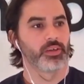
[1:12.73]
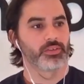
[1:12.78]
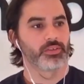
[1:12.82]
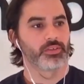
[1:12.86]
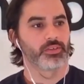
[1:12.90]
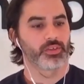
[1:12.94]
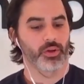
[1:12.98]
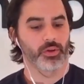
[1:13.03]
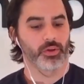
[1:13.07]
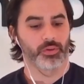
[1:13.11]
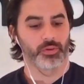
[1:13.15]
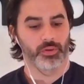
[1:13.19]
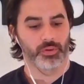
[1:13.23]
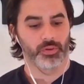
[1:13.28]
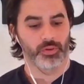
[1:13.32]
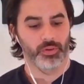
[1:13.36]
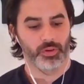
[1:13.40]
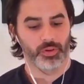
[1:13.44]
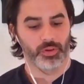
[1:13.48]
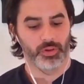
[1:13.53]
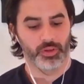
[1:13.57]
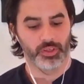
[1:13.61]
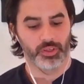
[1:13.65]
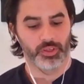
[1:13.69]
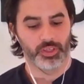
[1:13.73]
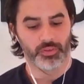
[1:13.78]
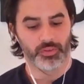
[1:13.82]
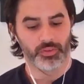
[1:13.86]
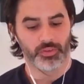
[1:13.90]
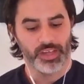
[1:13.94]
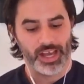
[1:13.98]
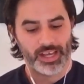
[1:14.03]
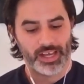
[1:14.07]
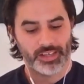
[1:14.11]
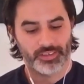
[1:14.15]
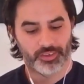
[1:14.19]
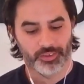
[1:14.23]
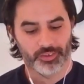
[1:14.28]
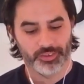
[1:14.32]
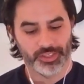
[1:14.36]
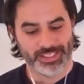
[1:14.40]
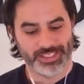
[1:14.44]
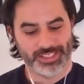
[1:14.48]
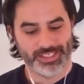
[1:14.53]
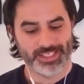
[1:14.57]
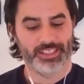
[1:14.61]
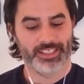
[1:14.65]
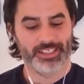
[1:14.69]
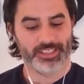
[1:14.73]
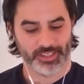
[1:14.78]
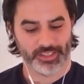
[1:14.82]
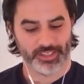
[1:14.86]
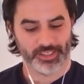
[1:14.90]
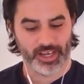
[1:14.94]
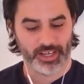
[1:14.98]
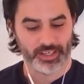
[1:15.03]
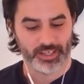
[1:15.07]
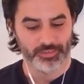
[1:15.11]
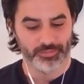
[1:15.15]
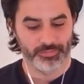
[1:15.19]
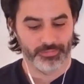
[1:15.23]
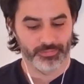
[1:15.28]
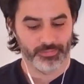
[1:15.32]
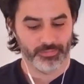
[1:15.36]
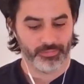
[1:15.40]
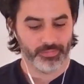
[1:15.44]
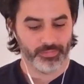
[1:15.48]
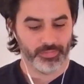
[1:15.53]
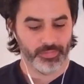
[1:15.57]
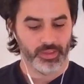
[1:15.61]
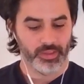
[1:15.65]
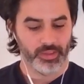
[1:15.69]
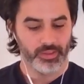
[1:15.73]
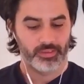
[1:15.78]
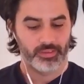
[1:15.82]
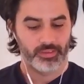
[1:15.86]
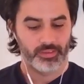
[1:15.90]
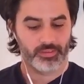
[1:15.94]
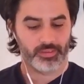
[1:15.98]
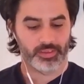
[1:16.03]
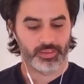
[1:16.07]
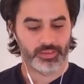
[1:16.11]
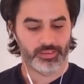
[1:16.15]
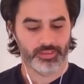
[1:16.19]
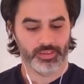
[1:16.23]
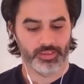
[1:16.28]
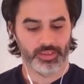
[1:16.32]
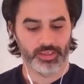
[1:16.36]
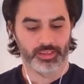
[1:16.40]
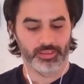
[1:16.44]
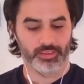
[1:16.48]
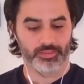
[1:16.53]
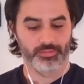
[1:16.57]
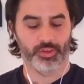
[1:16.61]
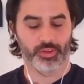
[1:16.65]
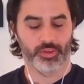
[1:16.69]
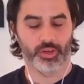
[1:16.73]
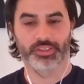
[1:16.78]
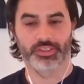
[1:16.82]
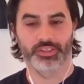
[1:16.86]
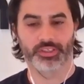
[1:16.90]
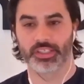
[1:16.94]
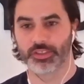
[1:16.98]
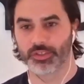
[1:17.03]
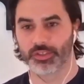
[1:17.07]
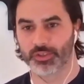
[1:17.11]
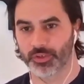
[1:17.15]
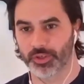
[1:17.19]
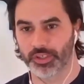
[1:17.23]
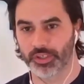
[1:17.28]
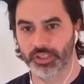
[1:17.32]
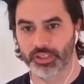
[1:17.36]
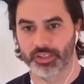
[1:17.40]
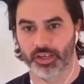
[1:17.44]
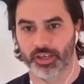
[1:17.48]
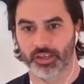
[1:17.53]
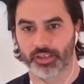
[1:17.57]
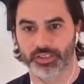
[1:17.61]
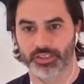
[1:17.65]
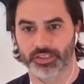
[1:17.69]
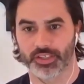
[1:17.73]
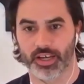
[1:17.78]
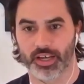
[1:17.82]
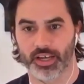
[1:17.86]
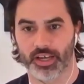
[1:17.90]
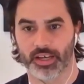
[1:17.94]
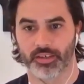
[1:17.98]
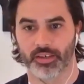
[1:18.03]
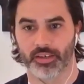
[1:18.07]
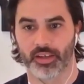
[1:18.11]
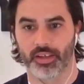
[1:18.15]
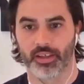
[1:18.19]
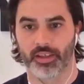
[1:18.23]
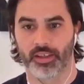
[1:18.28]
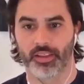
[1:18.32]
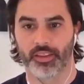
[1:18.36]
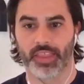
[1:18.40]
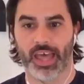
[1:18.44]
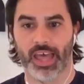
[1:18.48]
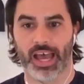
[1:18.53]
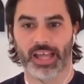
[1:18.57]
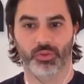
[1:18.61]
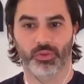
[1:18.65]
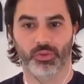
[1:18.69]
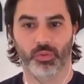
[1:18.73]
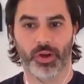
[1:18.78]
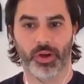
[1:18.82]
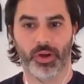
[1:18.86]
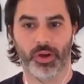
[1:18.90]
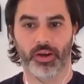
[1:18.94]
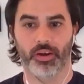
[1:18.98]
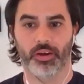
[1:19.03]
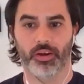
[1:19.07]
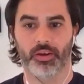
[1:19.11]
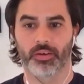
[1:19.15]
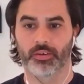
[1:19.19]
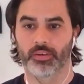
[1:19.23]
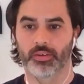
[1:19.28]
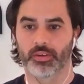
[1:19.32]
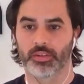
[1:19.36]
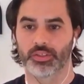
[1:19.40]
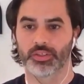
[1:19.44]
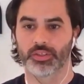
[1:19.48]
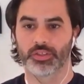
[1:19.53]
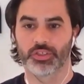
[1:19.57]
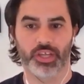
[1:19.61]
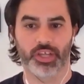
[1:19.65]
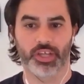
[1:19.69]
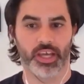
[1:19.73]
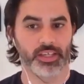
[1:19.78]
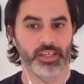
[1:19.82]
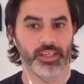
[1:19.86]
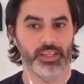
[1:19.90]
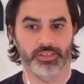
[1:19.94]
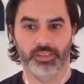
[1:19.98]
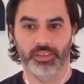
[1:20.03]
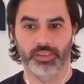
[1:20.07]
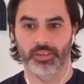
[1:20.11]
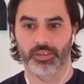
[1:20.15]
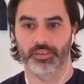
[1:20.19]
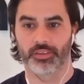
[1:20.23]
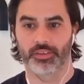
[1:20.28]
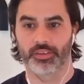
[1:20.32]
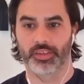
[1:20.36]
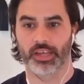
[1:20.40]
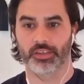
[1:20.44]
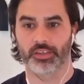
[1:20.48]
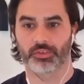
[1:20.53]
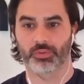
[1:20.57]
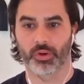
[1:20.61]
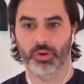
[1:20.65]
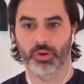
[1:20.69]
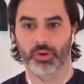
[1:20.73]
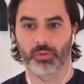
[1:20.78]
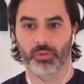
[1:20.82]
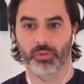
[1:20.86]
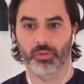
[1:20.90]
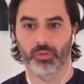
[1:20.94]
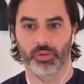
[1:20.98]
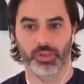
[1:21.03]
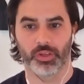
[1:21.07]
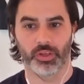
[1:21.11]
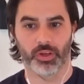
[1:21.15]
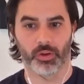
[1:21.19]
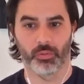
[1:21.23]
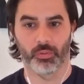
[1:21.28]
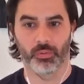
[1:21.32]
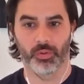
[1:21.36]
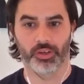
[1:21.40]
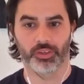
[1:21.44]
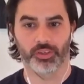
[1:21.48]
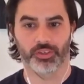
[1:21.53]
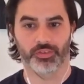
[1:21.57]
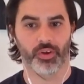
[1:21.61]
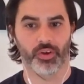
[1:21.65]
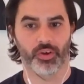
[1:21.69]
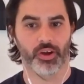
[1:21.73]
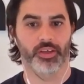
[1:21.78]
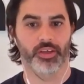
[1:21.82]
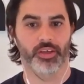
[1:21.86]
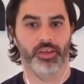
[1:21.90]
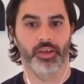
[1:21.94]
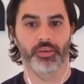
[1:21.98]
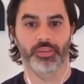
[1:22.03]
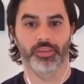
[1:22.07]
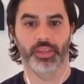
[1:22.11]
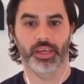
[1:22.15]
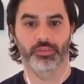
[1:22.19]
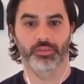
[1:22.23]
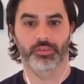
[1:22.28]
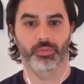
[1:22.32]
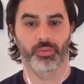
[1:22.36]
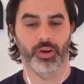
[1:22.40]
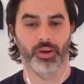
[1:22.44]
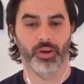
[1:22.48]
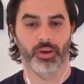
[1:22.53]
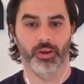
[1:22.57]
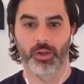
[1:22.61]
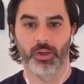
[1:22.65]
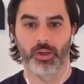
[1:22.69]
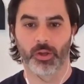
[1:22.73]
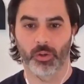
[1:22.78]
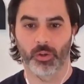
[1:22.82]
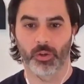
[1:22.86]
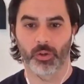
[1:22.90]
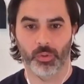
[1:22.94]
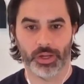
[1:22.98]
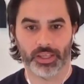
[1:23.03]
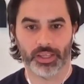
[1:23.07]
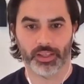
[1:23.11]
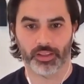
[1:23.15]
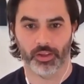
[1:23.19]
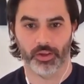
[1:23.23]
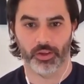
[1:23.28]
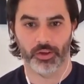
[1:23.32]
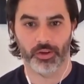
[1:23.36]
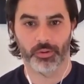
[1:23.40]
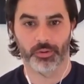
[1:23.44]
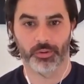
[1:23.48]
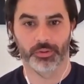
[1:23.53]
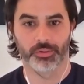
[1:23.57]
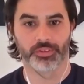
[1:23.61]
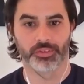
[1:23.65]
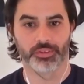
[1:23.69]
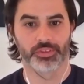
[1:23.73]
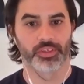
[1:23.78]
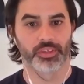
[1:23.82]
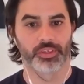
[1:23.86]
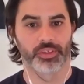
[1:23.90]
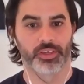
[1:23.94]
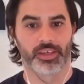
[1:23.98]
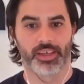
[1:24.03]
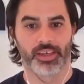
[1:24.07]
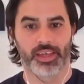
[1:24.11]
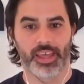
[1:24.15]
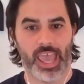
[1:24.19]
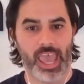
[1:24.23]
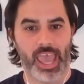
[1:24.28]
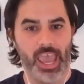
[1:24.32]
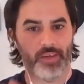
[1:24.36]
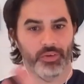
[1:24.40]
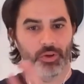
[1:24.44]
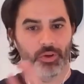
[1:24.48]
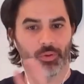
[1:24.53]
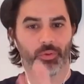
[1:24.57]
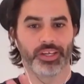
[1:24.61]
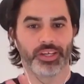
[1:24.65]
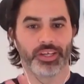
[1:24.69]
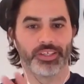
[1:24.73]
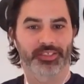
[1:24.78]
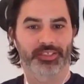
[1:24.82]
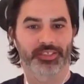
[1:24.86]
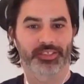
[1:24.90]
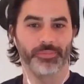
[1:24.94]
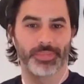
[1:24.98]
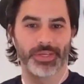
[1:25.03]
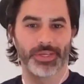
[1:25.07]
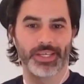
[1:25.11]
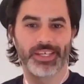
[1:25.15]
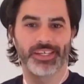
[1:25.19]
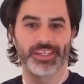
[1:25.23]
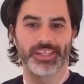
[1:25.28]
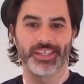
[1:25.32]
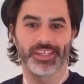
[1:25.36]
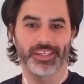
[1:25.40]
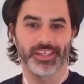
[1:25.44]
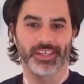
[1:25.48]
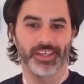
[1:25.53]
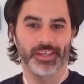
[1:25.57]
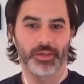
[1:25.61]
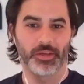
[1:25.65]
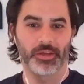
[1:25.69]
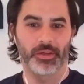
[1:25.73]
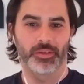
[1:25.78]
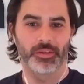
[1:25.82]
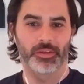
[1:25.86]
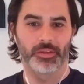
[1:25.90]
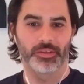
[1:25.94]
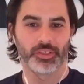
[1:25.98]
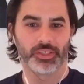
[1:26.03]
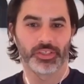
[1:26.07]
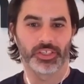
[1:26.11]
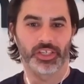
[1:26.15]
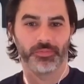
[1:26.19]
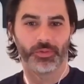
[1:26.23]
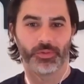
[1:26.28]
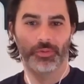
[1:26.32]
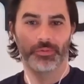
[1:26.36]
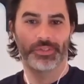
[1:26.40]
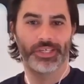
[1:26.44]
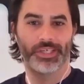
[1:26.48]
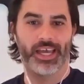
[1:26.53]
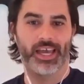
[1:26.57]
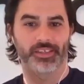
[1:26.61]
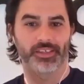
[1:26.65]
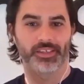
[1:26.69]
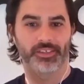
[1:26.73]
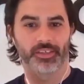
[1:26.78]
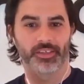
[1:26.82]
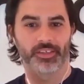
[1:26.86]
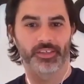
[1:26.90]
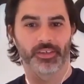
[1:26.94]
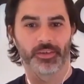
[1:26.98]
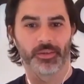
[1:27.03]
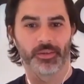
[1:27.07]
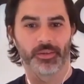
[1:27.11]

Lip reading: So you've got on the debt side, it's the $13 trillion side. That's where Chase, that's where Wells Fargo, that's where Quicken Loans, everyone is competing to give you debt.